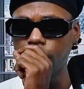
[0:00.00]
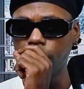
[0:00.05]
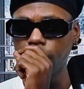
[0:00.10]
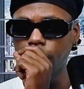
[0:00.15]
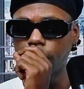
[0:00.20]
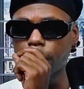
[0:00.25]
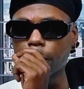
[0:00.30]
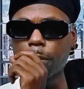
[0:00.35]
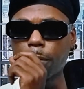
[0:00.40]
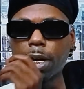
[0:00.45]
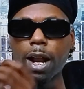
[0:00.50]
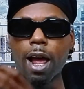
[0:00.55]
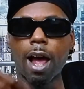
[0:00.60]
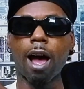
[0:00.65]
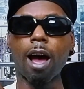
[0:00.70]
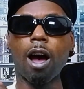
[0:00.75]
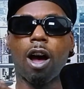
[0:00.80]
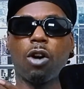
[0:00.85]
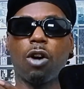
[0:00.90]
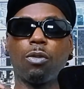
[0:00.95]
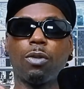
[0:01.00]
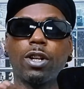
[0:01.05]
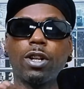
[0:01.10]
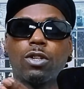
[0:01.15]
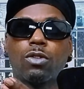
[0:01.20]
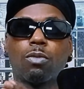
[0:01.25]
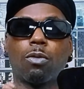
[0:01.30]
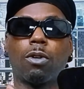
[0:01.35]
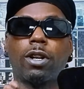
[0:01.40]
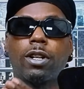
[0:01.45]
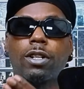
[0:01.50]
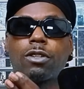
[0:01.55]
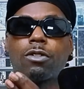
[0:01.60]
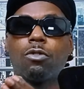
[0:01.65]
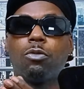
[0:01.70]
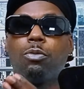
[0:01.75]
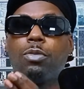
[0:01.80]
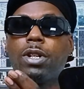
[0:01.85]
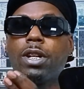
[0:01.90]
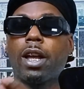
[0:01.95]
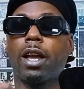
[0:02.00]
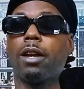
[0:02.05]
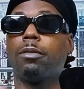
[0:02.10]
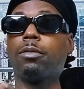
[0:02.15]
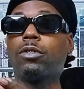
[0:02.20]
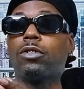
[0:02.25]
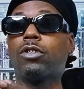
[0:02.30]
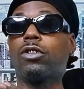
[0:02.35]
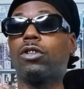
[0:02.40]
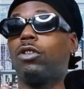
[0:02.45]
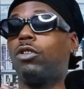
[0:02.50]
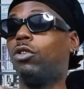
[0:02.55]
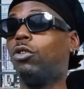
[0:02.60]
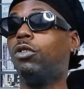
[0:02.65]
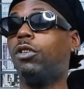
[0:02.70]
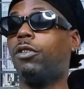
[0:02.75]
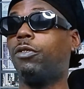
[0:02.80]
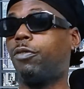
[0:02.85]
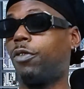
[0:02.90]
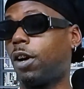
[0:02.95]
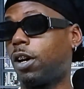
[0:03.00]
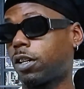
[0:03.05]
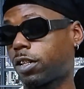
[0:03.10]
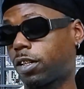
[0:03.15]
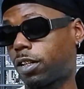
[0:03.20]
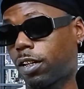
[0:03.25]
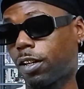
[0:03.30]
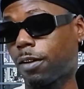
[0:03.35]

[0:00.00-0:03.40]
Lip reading: but I always wanted to be able to do the fuck shit.